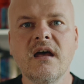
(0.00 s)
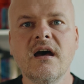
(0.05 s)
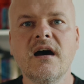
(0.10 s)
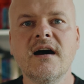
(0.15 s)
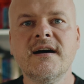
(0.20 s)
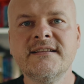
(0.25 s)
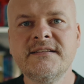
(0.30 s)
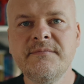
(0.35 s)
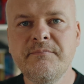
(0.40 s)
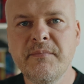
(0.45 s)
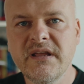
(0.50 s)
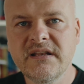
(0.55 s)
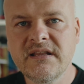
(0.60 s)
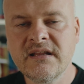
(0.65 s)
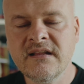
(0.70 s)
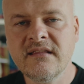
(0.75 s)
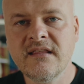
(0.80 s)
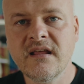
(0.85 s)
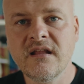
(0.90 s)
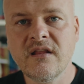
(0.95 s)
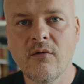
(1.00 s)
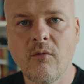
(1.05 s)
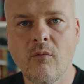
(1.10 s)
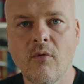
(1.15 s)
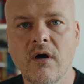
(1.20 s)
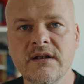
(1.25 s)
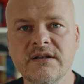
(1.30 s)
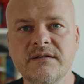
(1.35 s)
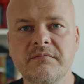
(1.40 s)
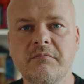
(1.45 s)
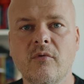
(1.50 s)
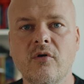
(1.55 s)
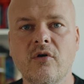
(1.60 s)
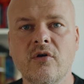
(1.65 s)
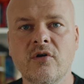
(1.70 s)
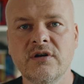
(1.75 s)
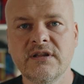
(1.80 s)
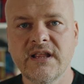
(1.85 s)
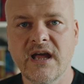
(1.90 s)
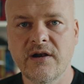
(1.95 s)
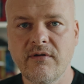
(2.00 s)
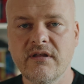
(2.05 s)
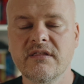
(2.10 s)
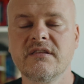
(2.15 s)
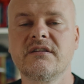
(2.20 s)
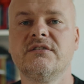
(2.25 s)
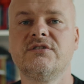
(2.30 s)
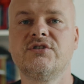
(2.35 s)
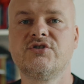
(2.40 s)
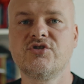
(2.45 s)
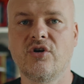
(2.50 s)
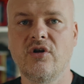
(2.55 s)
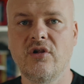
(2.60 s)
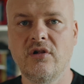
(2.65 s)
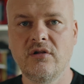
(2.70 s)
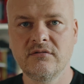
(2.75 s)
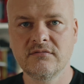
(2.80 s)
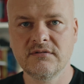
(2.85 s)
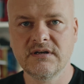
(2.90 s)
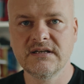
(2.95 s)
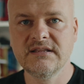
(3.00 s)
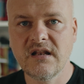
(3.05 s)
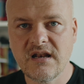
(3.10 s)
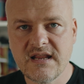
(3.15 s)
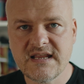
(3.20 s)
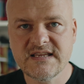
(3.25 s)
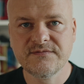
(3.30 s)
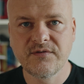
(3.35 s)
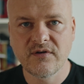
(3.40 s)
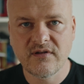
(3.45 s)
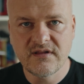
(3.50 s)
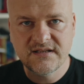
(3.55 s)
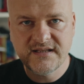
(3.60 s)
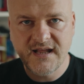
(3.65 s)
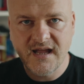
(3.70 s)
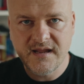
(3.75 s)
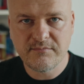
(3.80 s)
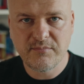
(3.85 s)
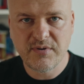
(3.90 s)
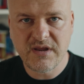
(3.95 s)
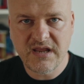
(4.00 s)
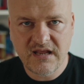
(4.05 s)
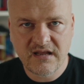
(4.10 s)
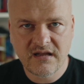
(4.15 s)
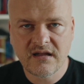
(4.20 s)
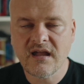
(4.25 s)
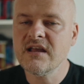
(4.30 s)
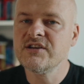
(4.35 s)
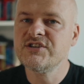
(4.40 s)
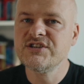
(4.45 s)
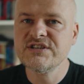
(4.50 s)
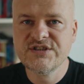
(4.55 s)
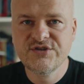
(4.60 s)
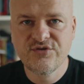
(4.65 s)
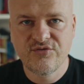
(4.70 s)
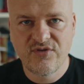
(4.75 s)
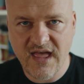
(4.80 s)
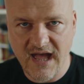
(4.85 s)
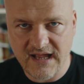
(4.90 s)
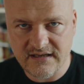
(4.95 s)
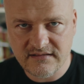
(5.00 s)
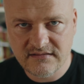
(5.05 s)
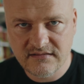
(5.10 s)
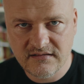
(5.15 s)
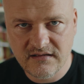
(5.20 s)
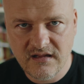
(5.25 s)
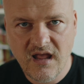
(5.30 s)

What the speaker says: admit it that you want more direct control, at least for the time being, and just do that.